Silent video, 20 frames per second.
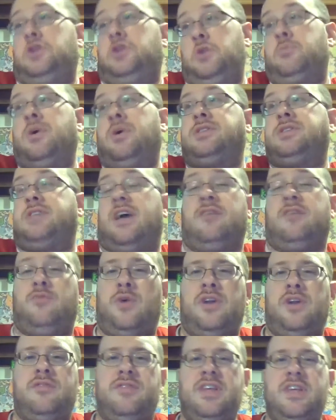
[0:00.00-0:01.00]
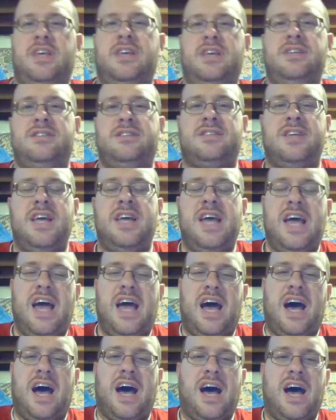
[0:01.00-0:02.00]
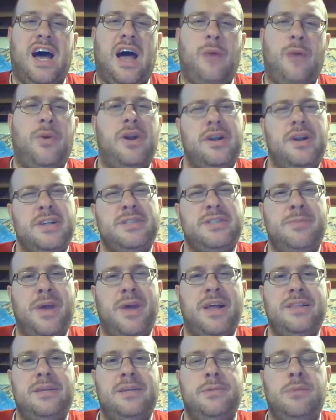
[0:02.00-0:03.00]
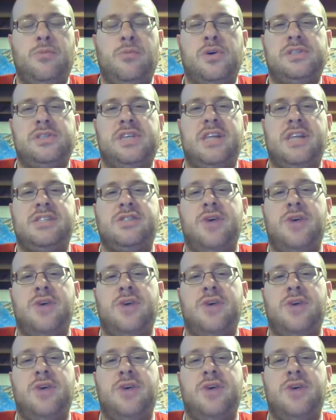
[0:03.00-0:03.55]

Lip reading: You must have one of these. I wanted it to make a little bit more sense.